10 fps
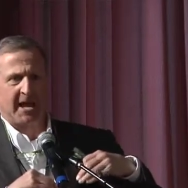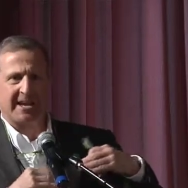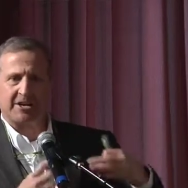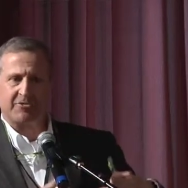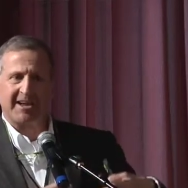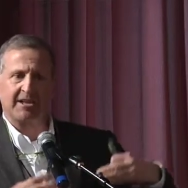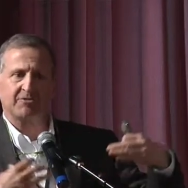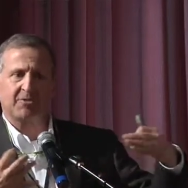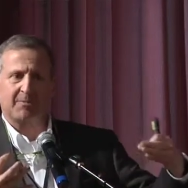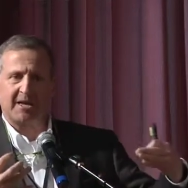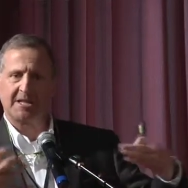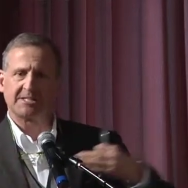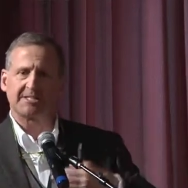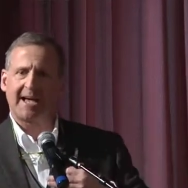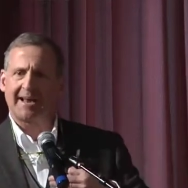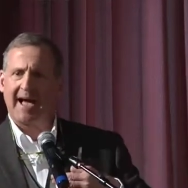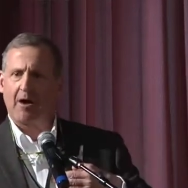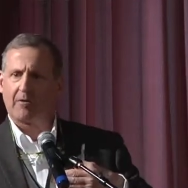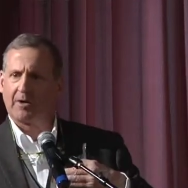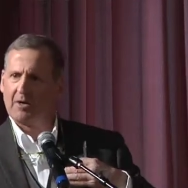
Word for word: innovating from the inside out,